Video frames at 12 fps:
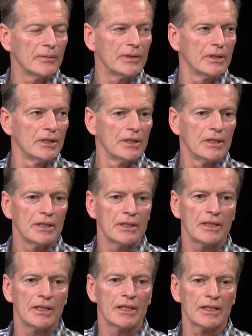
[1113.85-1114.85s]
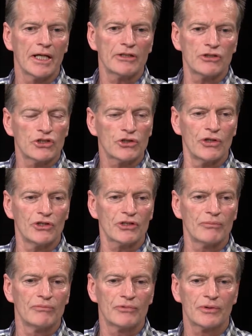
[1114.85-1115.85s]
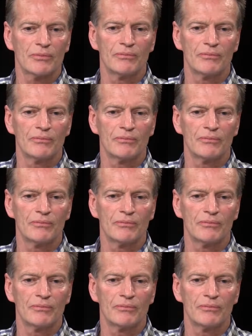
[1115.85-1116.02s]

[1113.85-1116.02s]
I mean, I'd like to show you some